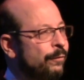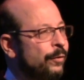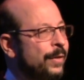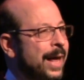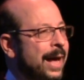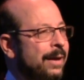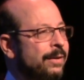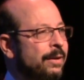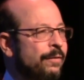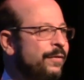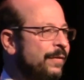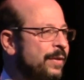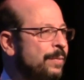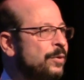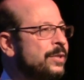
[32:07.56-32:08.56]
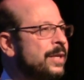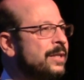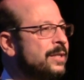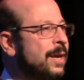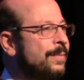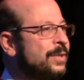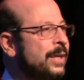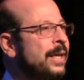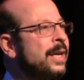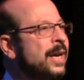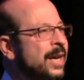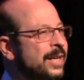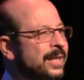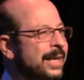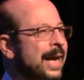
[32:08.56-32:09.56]
for that, you know, fifty percent subsidy
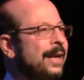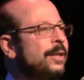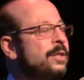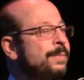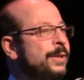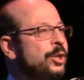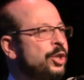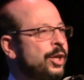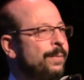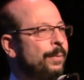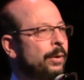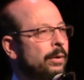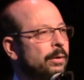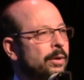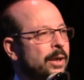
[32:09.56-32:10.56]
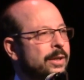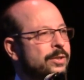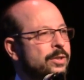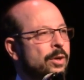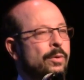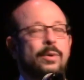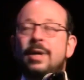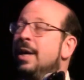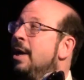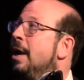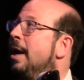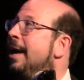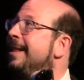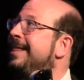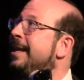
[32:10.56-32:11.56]
to get it to be cheaper, right? So
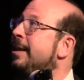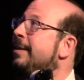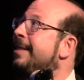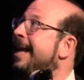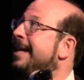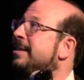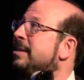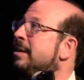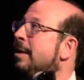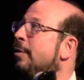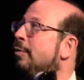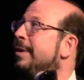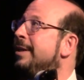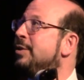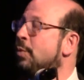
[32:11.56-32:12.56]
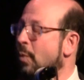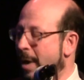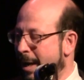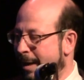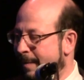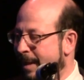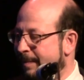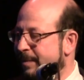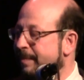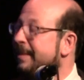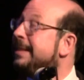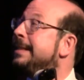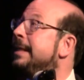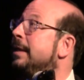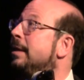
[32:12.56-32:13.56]
I think that's another reason why I'm
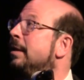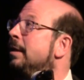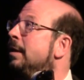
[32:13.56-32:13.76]
optimistic.